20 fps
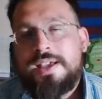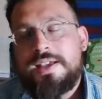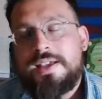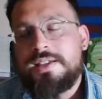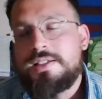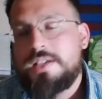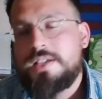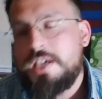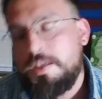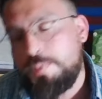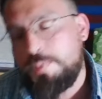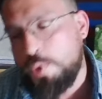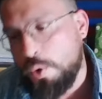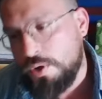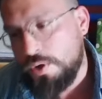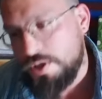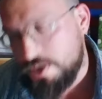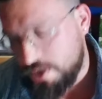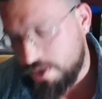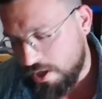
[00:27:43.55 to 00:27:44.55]
is keep
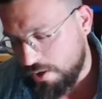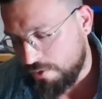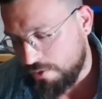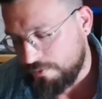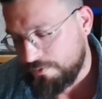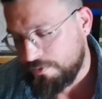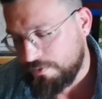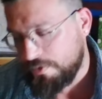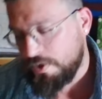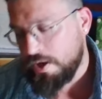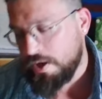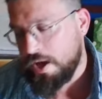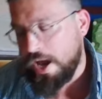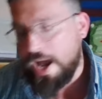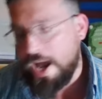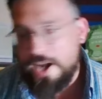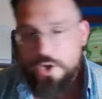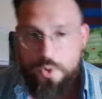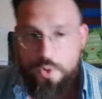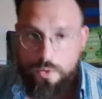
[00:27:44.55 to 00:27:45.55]
yourself
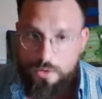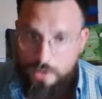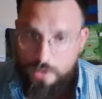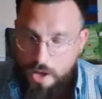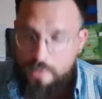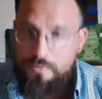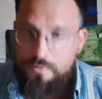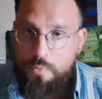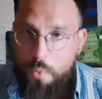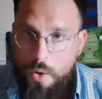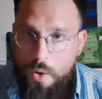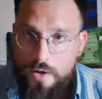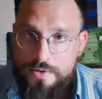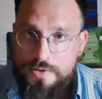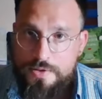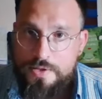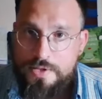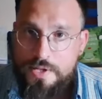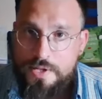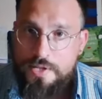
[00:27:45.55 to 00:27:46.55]
and your loved
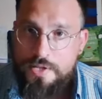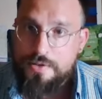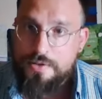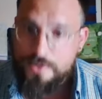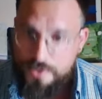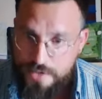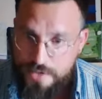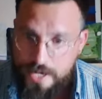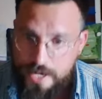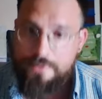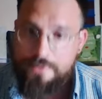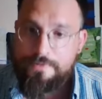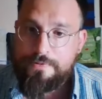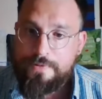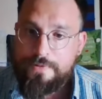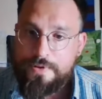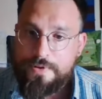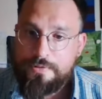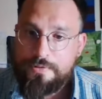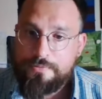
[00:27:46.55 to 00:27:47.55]
ones
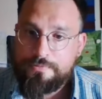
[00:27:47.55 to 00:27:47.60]
safe.